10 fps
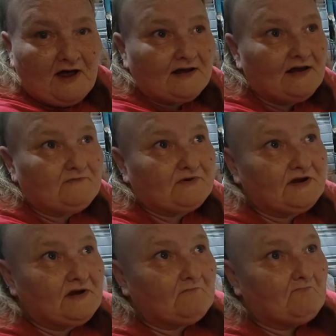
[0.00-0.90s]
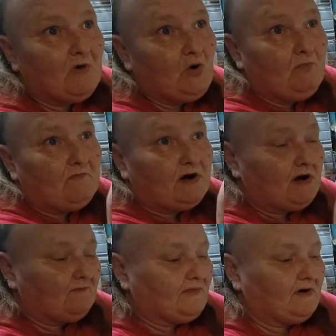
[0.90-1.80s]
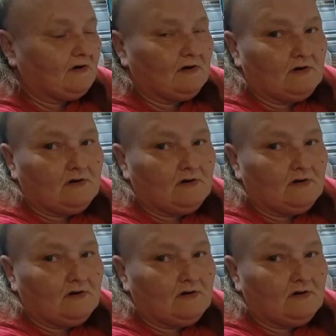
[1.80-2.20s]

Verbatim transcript: I keep seeing movement up there.